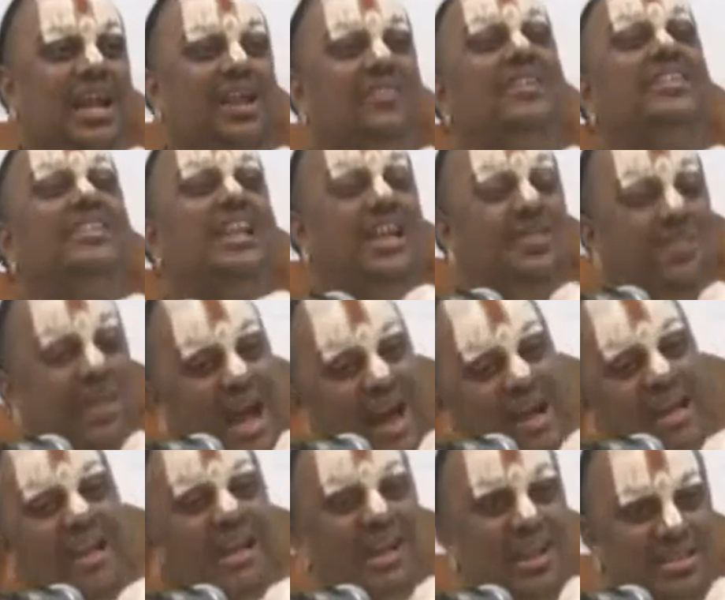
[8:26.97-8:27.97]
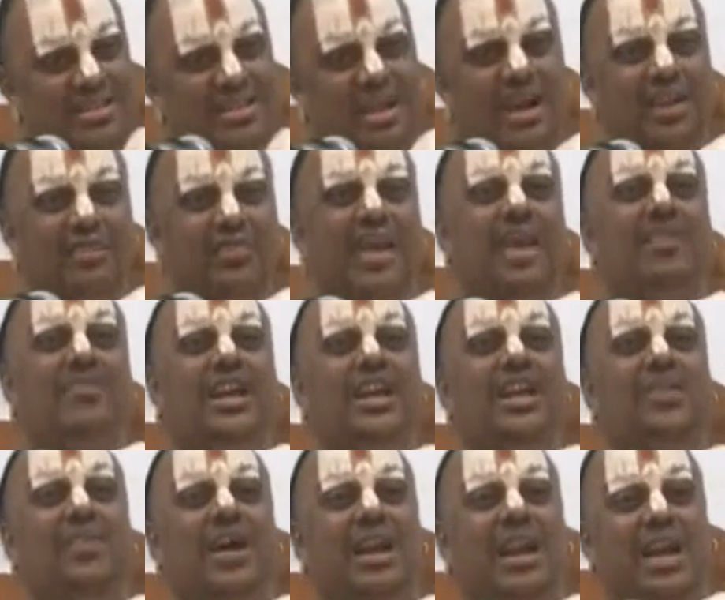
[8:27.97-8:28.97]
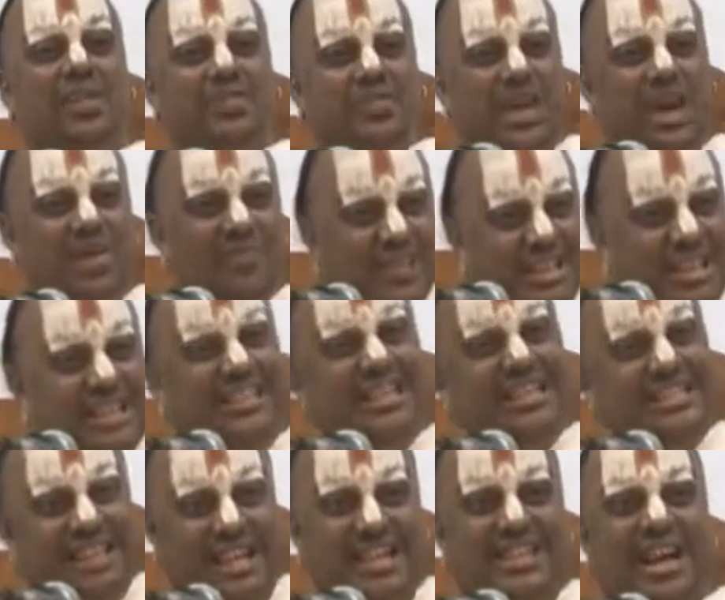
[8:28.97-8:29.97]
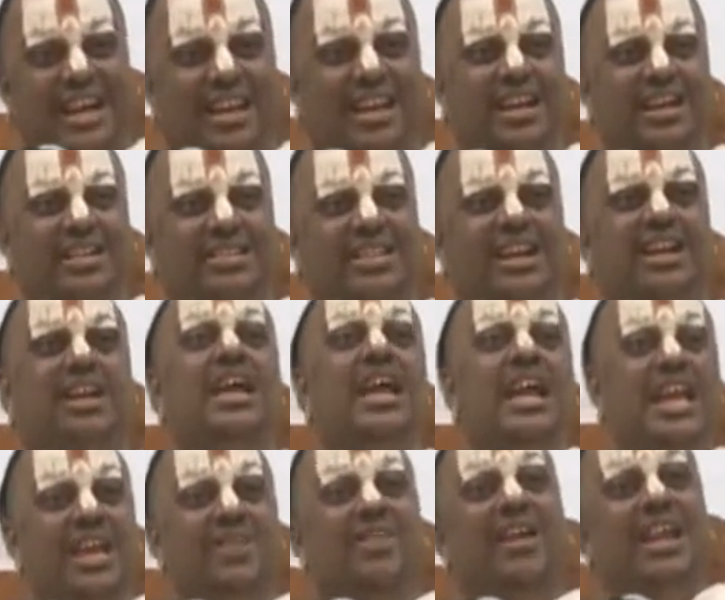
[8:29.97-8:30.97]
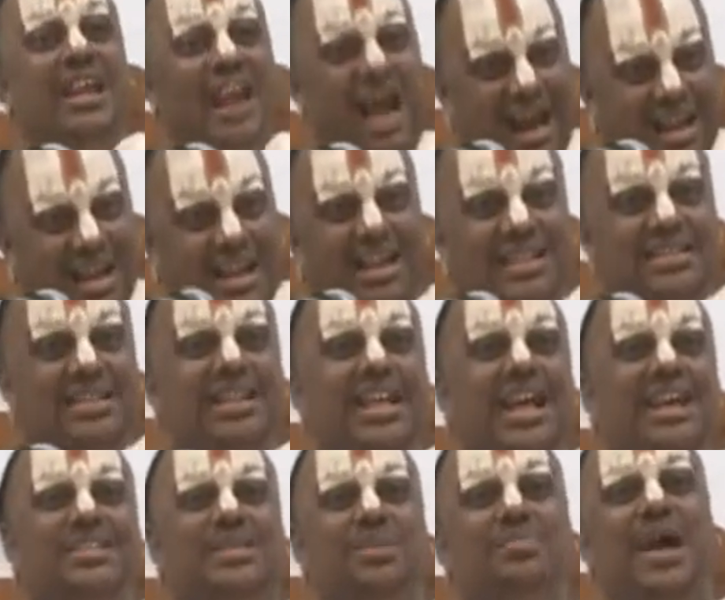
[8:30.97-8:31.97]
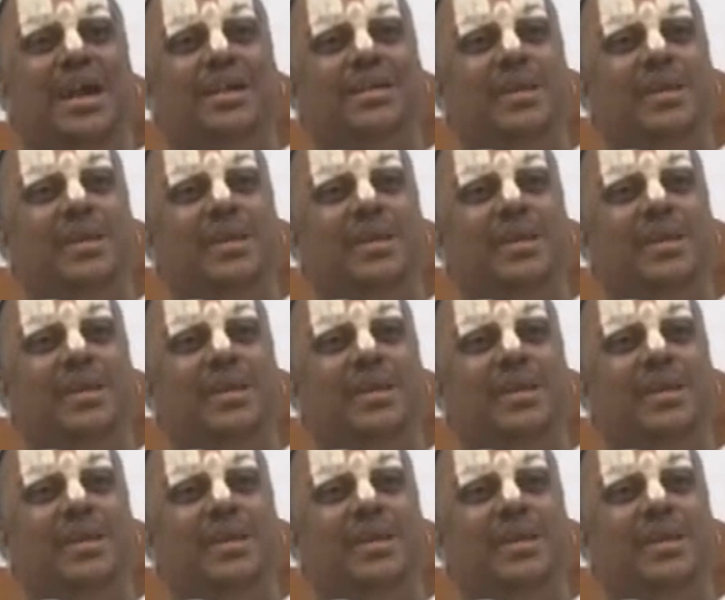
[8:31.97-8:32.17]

Likewise, even agriculture, they are fighting for livestock which is inside the agriculture. Even in agriculture, there is